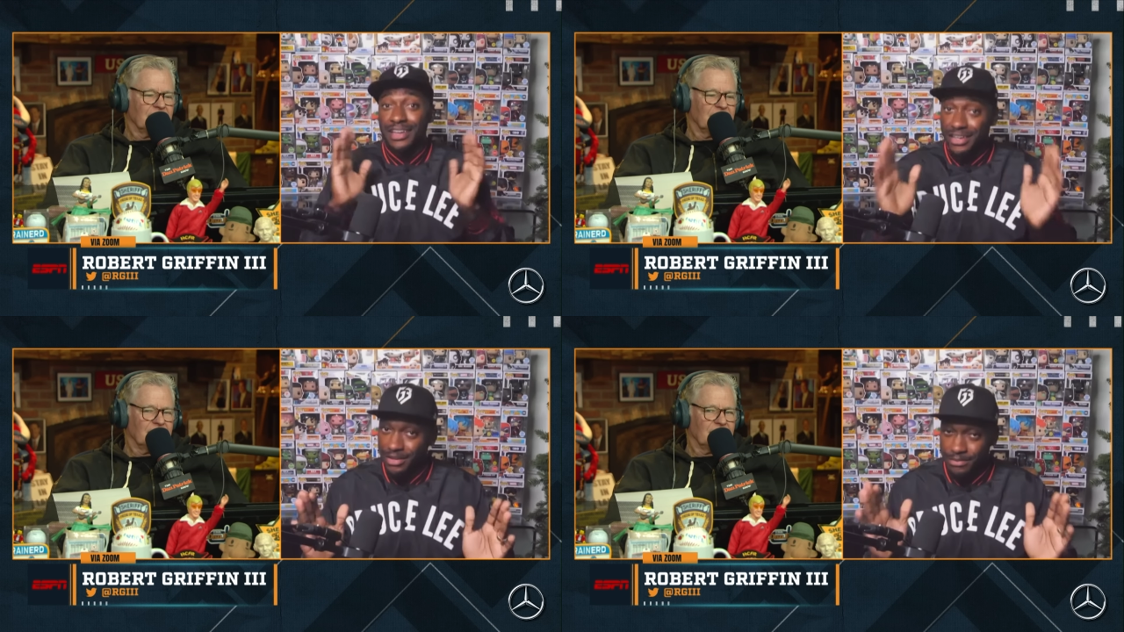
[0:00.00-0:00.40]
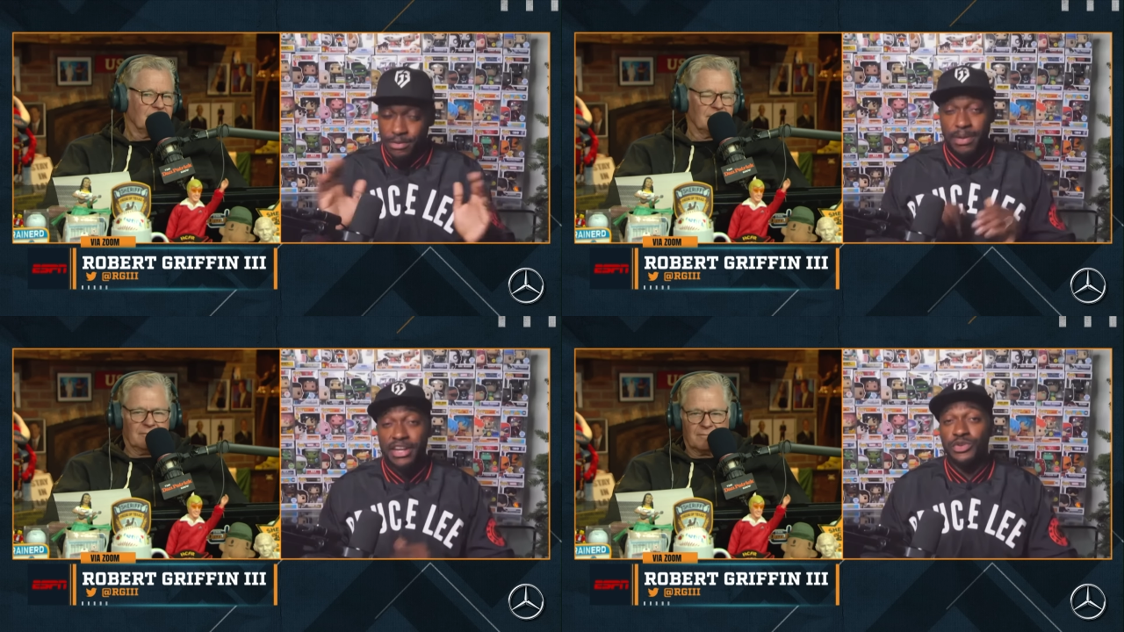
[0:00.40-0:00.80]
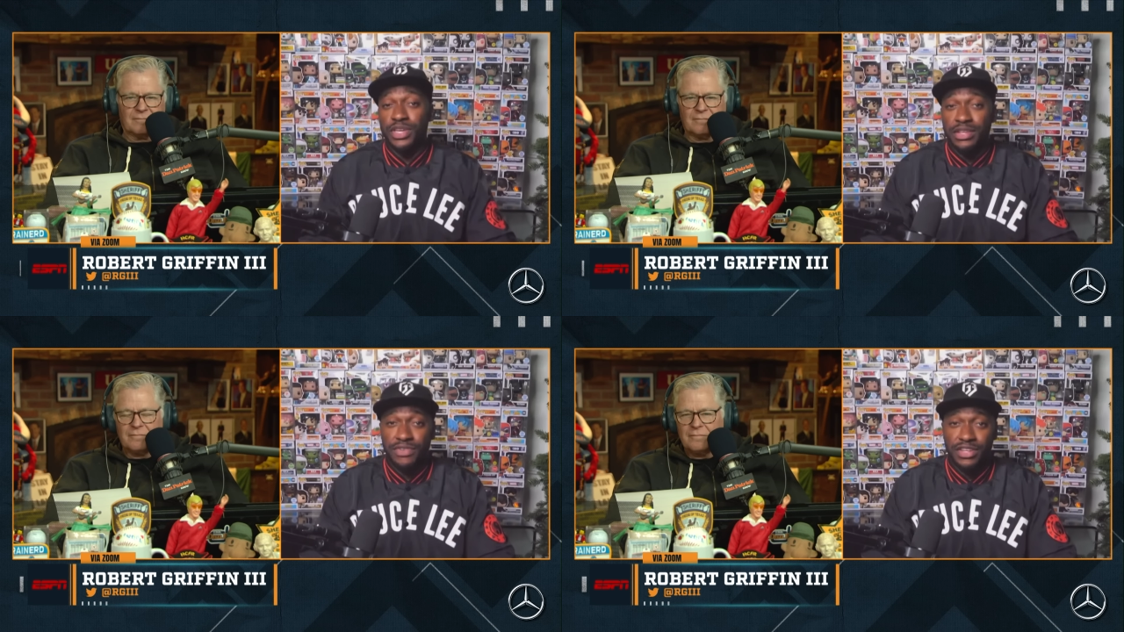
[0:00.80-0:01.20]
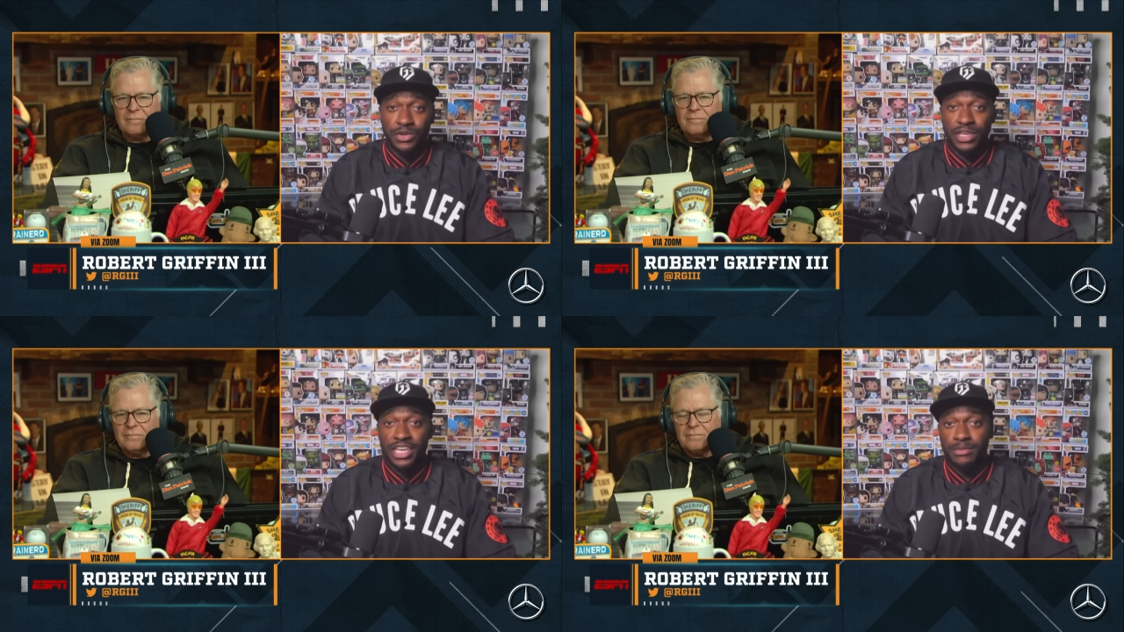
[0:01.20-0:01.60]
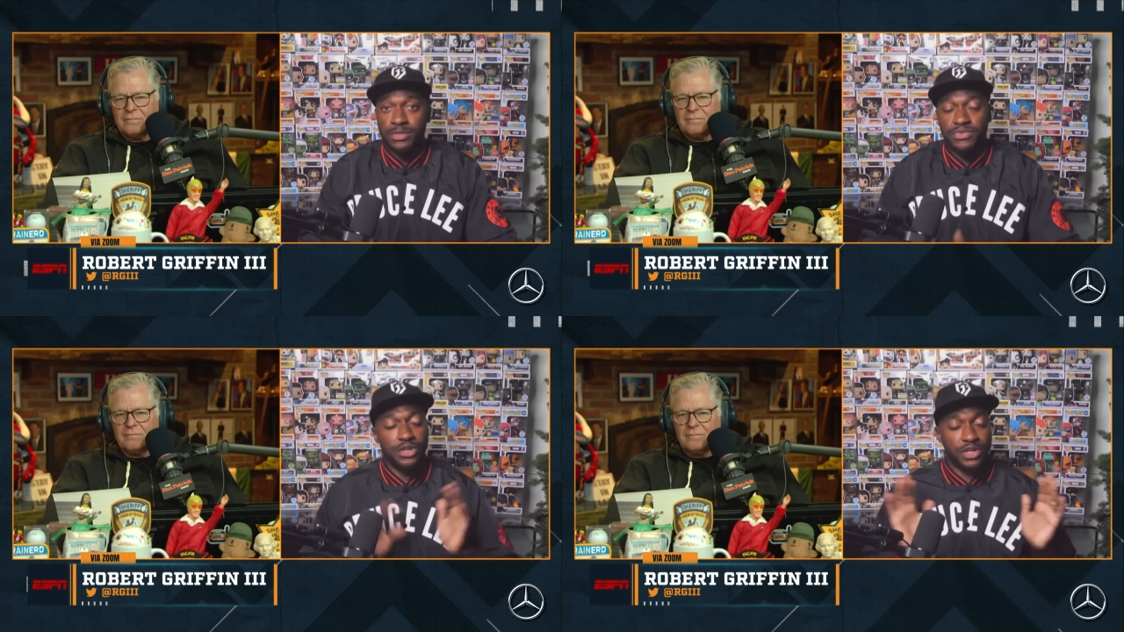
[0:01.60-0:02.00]
Speaker 1: the better you get at video games. Video
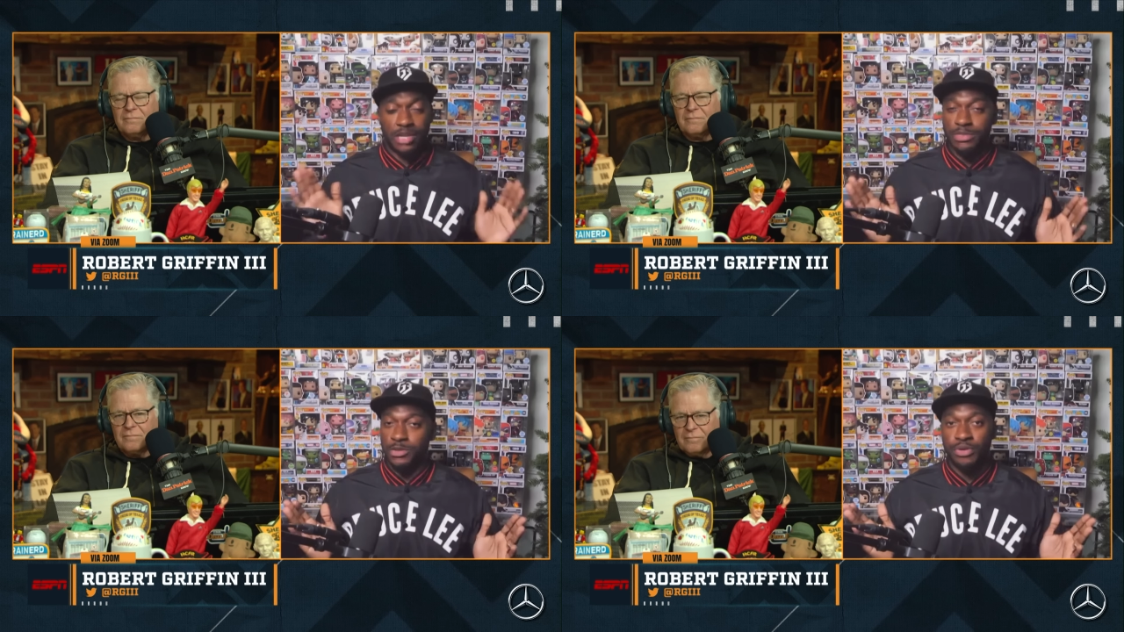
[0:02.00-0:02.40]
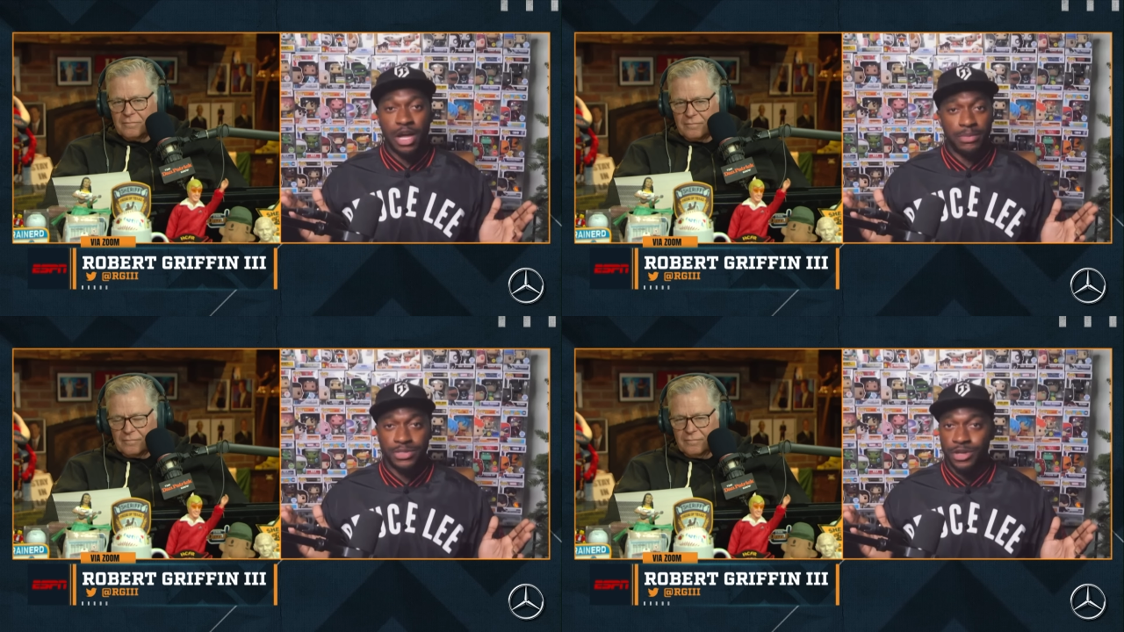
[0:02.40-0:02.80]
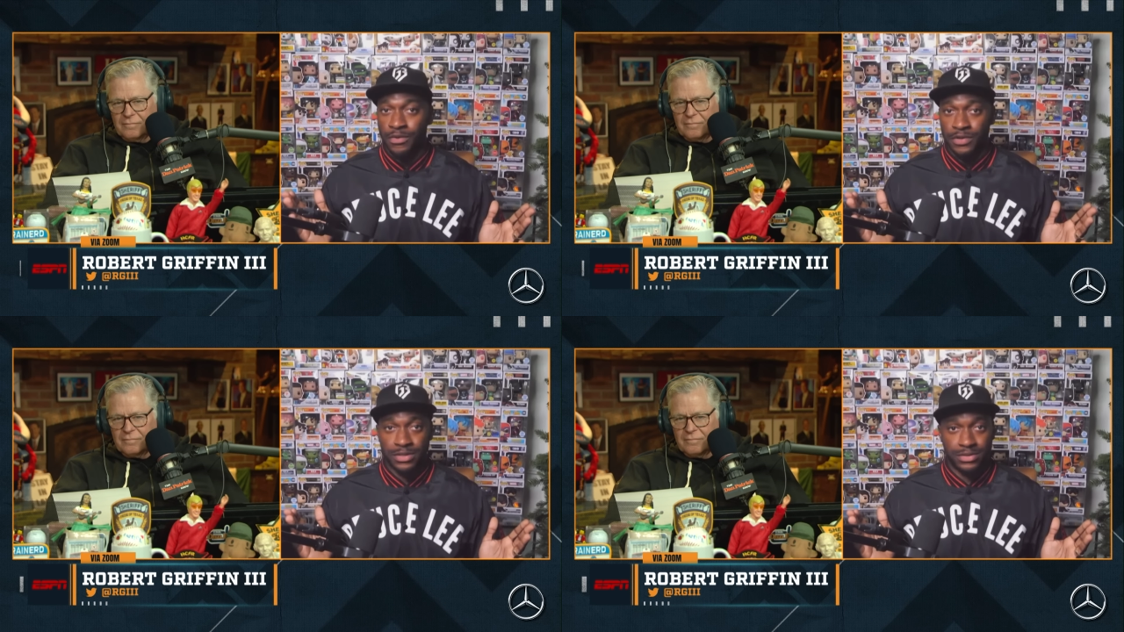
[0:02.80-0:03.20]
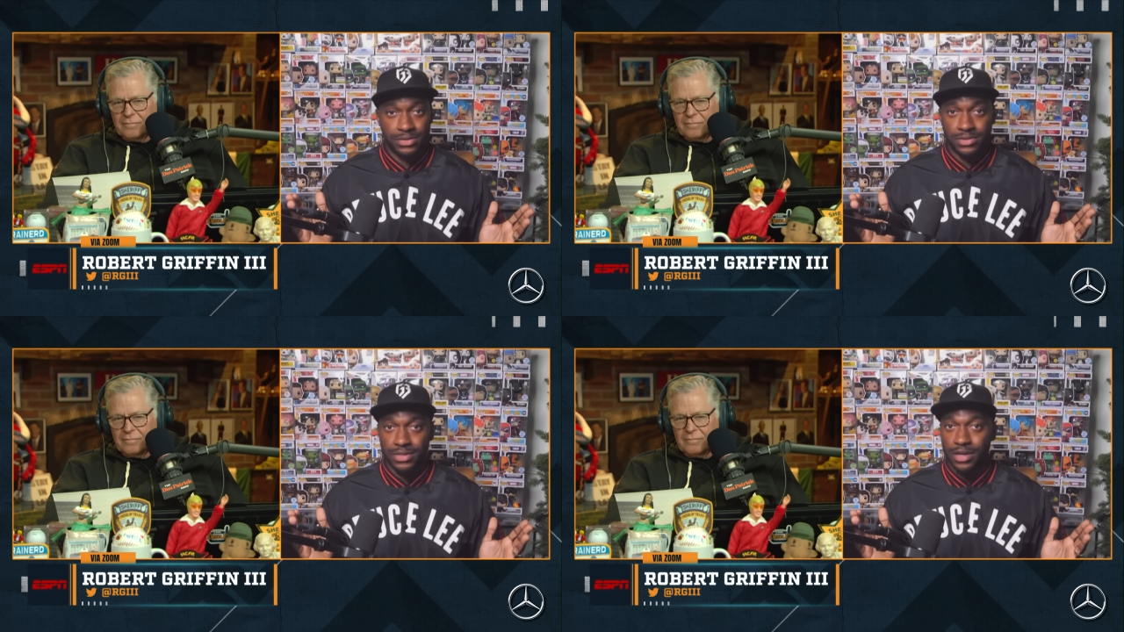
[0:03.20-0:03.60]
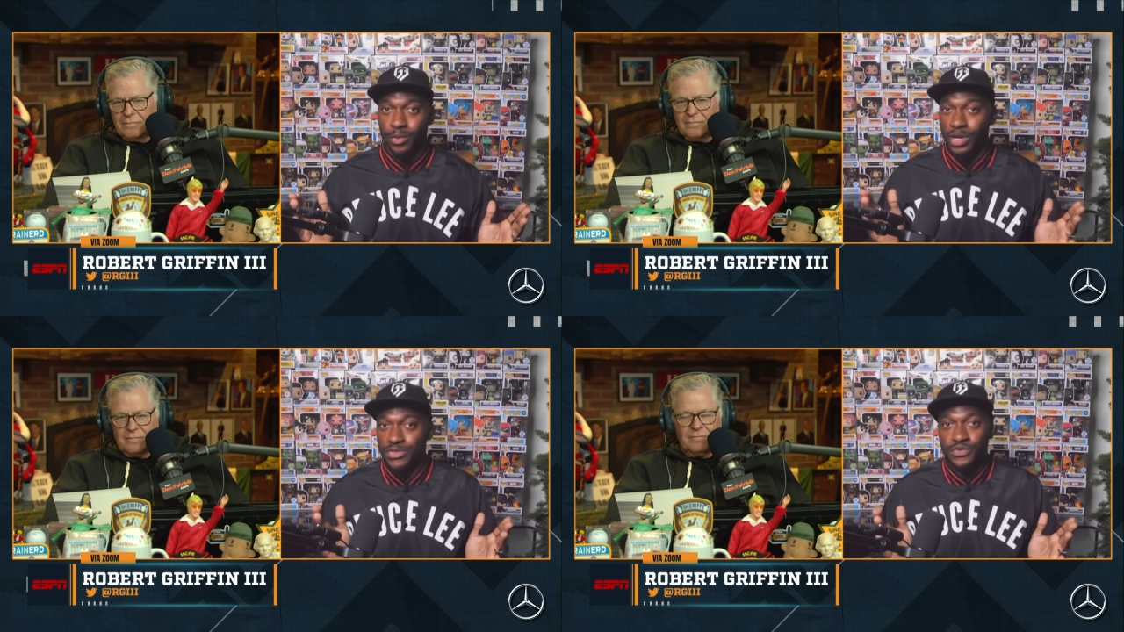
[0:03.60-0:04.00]
games is problem solving what is
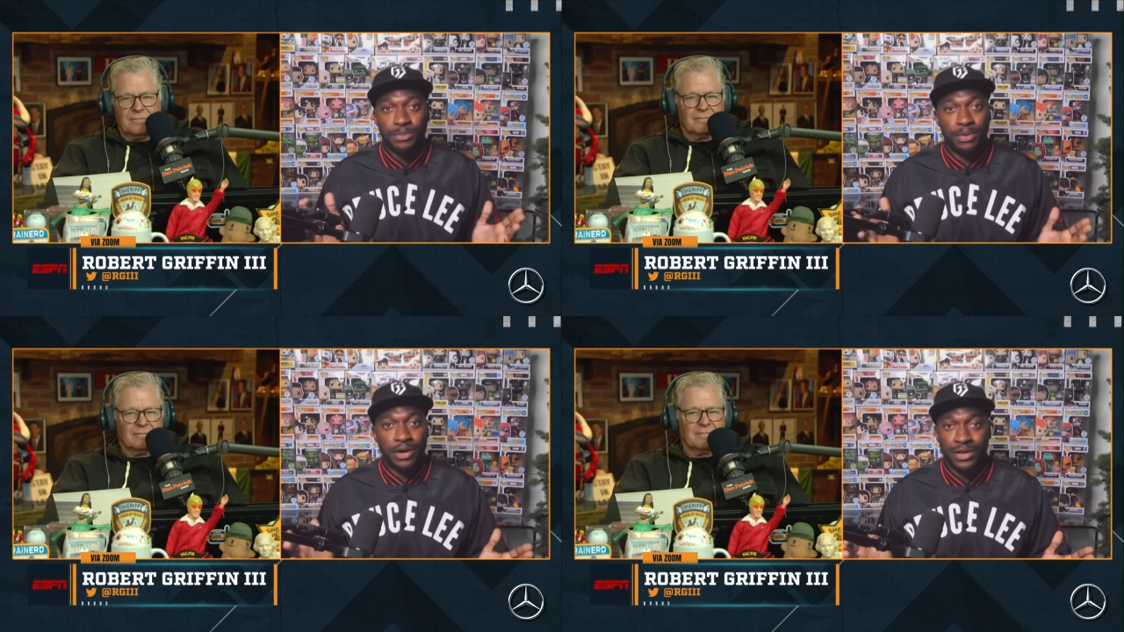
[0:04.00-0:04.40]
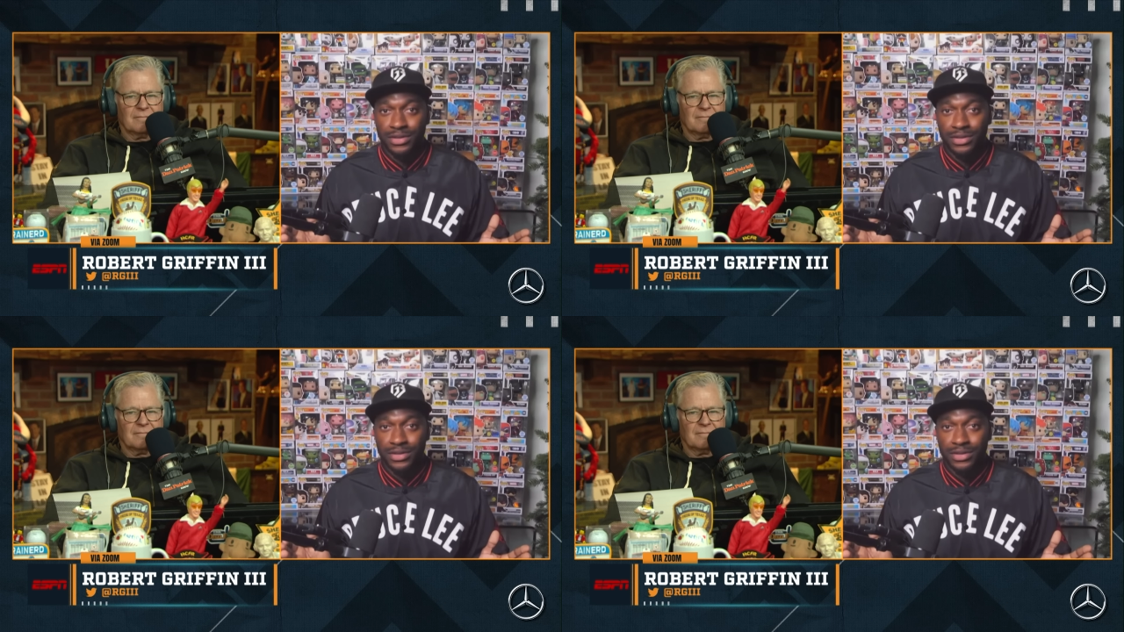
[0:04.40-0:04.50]
football?